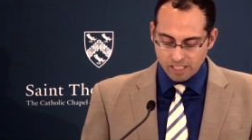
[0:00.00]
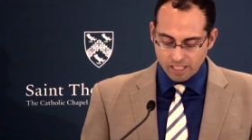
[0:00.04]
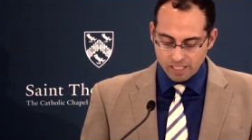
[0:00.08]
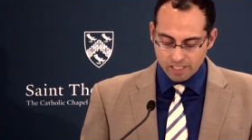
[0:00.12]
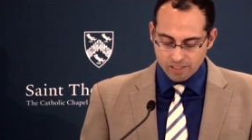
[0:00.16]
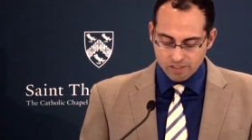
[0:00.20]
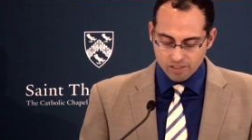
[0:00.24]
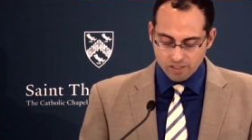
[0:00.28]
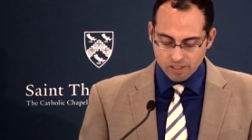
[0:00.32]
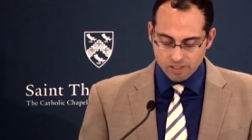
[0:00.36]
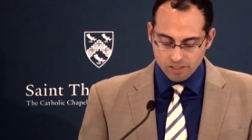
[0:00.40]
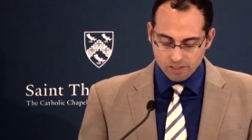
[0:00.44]

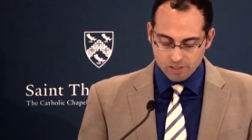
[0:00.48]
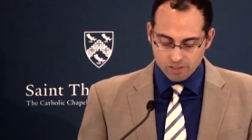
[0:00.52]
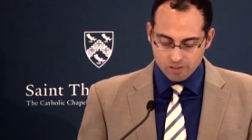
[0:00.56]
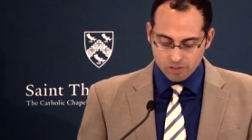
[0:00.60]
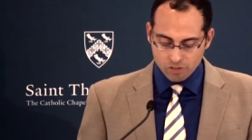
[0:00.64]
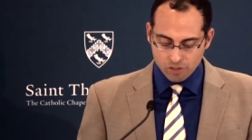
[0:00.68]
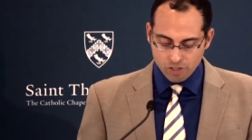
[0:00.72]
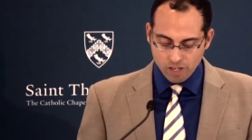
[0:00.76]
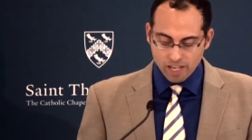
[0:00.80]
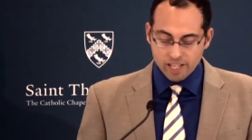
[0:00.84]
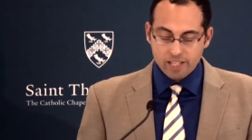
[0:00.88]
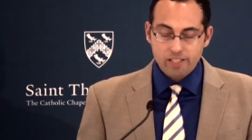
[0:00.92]
its
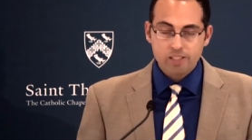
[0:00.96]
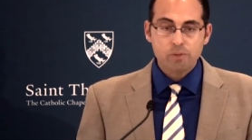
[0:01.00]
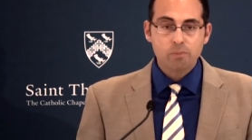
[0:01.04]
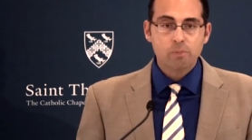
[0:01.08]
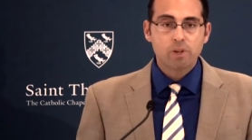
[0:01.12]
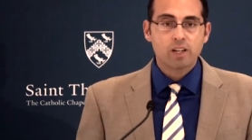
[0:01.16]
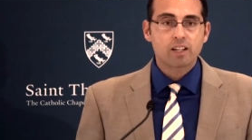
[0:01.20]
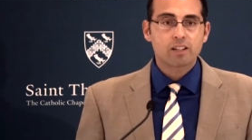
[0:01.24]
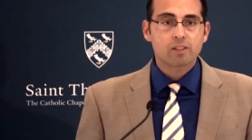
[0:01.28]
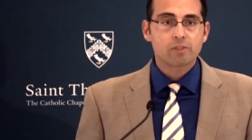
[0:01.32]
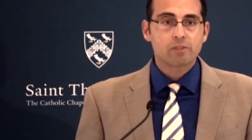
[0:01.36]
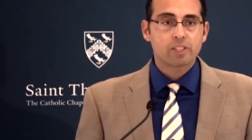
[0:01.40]

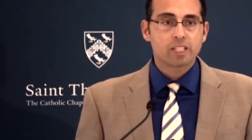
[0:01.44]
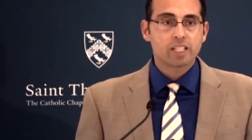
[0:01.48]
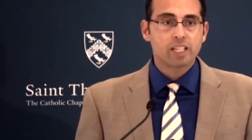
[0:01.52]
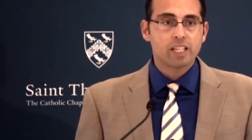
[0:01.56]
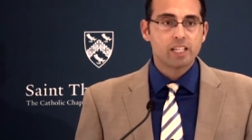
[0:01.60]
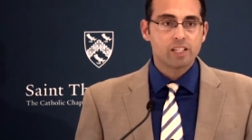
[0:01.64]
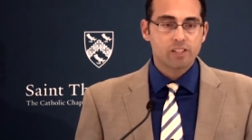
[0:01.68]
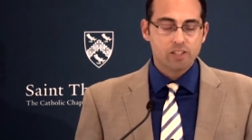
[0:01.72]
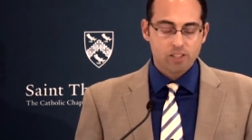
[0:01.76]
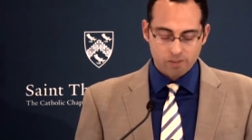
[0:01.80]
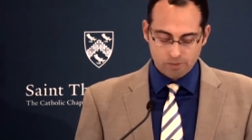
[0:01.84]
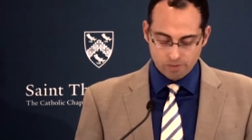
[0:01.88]

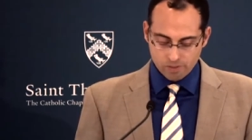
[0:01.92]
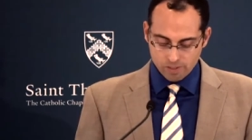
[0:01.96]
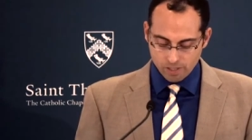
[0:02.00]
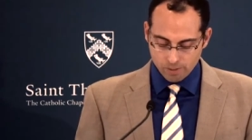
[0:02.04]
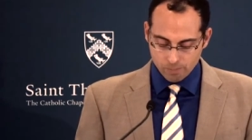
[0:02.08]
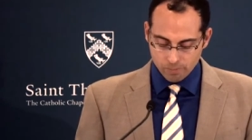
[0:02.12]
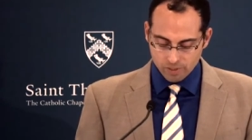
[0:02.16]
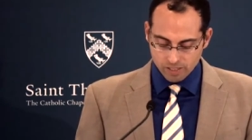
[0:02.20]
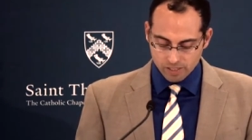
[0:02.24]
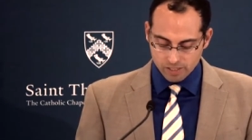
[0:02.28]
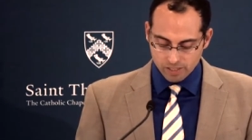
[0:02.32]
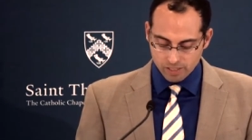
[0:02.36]
transmogrification of
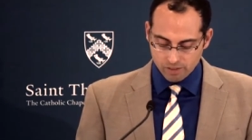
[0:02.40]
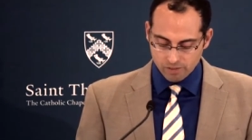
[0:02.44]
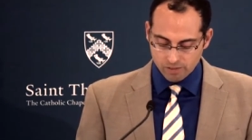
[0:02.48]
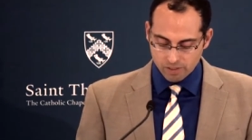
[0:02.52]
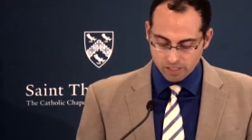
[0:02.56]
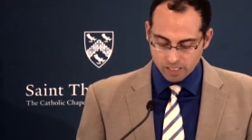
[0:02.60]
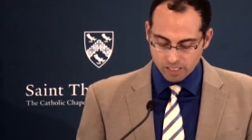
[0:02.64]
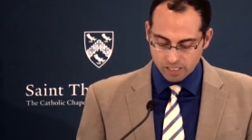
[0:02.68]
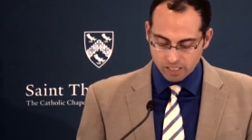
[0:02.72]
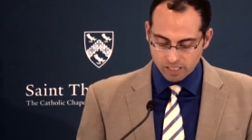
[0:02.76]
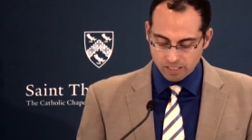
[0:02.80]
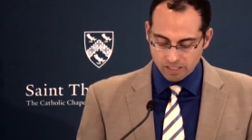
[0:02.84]

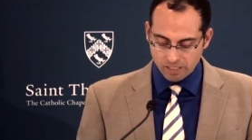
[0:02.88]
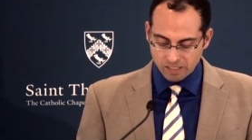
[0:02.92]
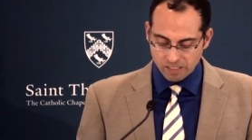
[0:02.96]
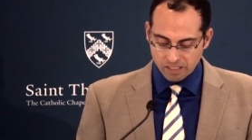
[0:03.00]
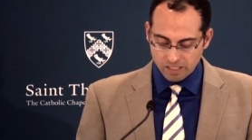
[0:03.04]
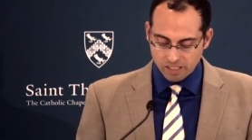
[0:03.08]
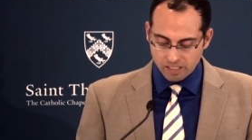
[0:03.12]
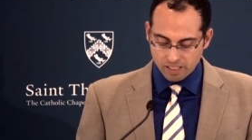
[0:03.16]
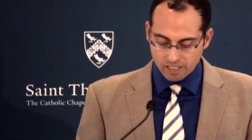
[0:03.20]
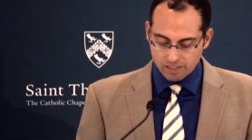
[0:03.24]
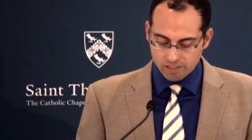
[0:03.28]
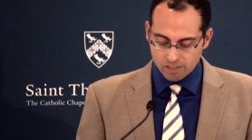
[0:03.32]
subjectivity,
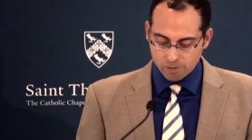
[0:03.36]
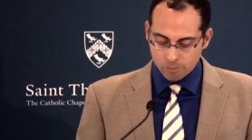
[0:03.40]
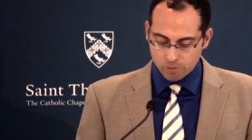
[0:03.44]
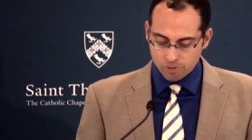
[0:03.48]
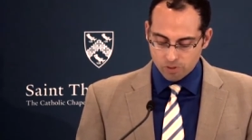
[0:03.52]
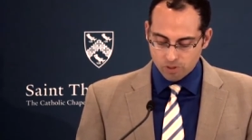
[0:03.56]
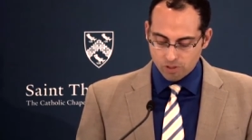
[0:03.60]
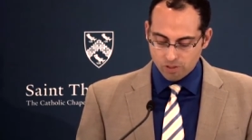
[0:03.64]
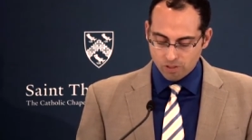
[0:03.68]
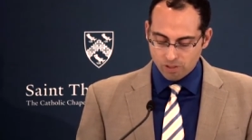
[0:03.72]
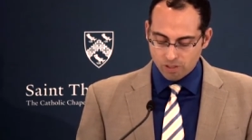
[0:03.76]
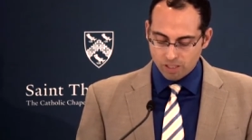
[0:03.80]
its
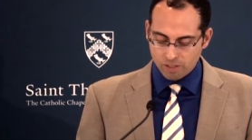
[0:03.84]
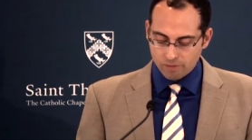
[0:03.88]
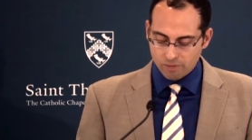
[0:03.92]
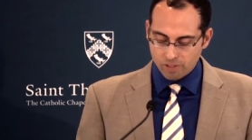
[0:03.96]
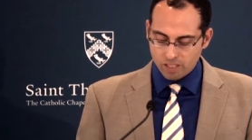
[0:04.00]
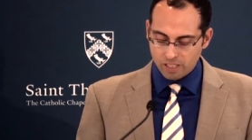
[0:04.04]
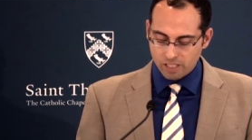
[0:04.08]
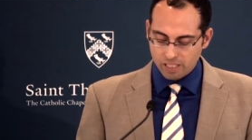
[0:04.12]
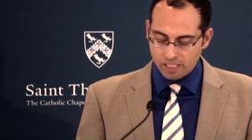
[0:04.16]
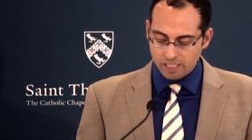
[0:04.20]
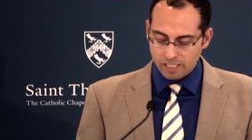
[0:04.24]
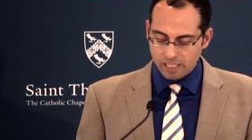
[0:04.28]
obscuring of
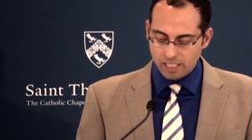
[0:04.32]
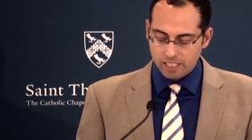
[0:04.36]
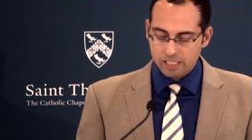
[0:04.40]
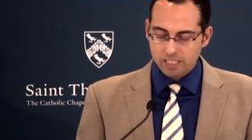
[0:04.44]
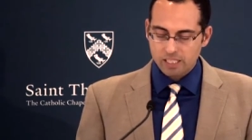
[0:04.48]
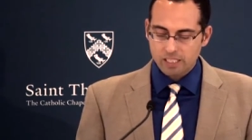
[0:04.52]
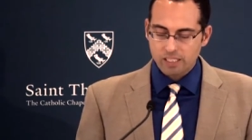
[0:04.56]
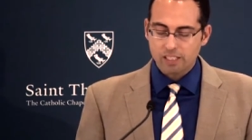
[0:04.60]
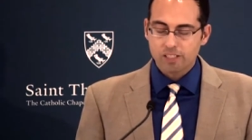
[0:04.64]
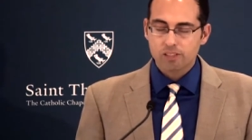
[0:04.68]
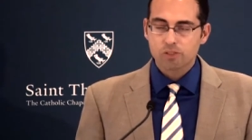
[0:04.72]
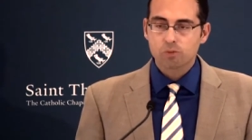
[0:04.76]
our
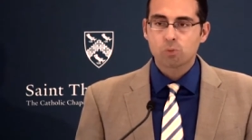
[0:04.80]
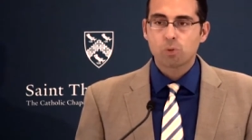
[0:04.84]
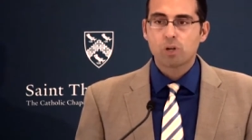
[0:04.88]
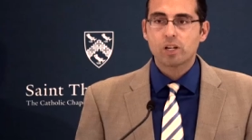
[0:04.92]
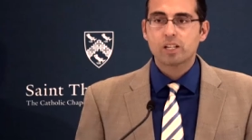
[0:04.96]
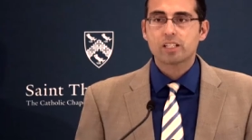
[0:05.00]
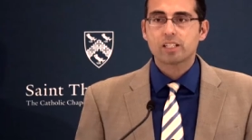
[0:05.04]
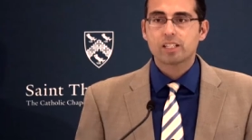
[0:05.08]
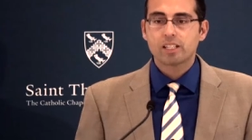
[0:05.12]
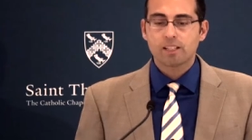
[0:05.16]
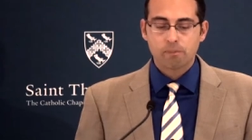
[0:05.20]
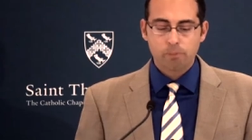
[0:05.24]
connectedness,
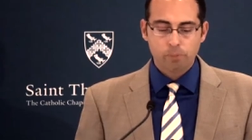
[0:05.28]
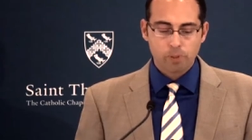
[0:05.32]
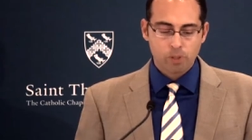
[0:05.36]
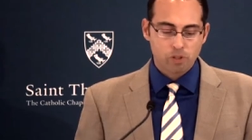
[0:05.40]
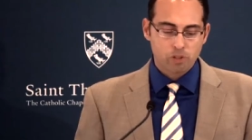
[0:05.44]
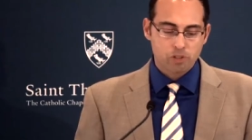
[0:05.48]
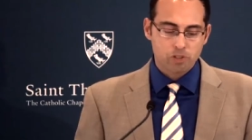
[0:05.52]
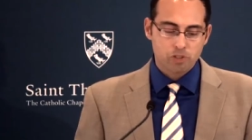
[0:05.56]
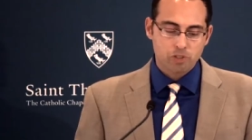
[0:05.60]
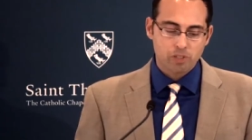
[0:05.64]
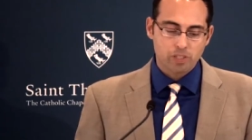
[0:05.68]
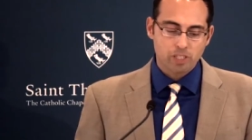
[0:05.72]
what can
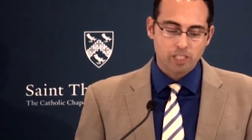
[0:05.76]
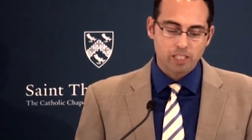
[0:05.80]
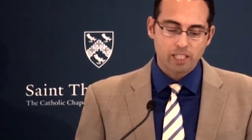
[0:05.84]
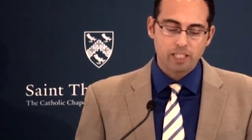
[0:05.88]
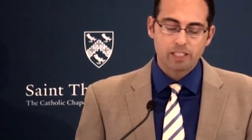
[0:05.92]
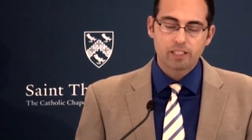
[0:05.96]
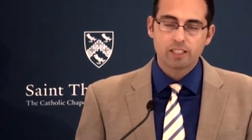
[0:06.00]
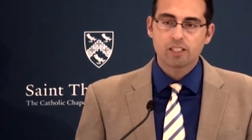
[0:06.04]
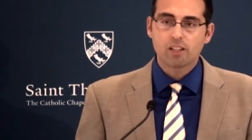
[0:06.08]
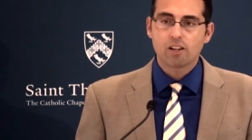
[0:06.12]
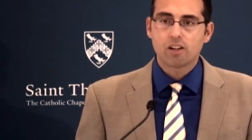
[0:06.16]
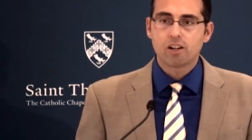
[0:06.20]
poetry
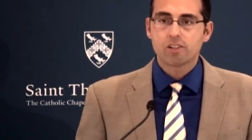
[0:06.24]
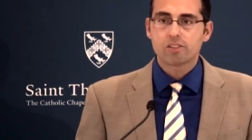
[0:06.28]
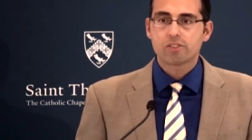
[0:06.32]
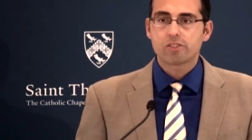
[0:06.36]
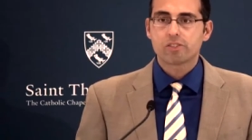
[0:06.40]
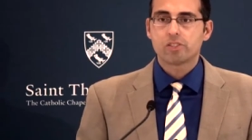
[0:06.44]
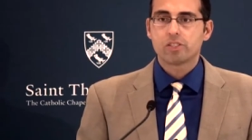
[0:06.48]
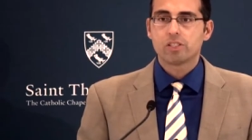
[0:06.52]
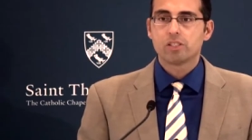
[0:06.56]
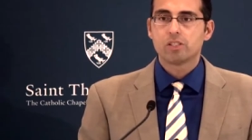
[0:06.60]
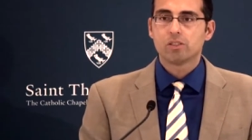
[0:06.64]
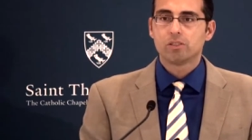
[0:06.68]
and the
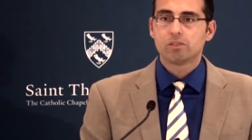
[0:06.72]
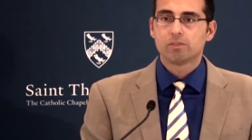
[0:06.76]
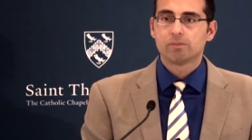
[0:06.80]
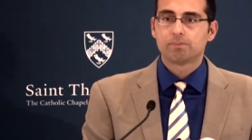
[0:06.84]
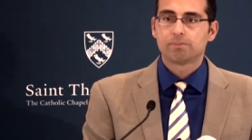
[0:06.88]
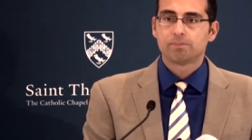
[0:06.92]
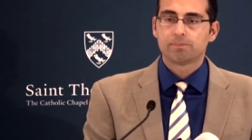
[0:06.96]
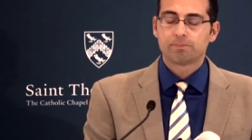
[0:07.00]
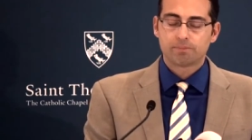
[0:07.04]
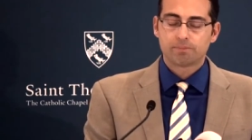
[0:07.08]
arts do?